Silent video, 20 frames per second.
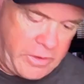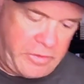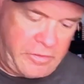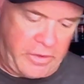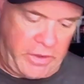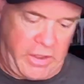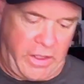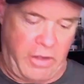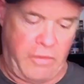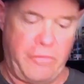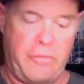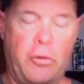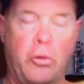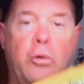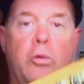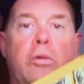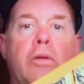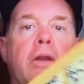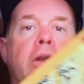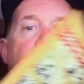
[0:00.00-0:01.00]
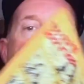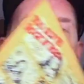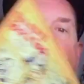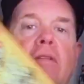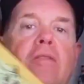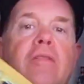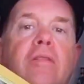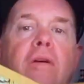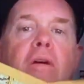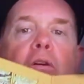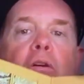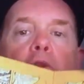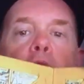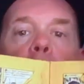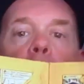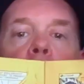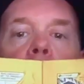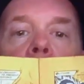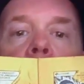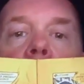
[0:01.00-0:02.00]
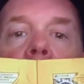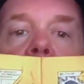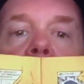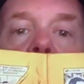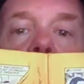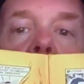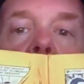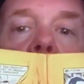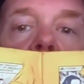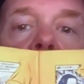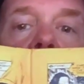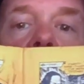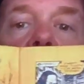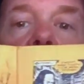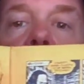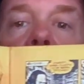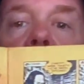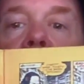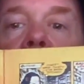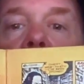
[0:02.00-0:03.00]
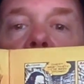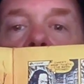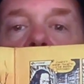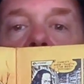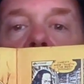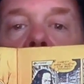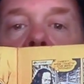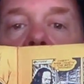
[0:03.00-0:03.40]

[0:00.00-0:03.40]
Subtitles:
is a gatefold and it has cool cartoons going on it.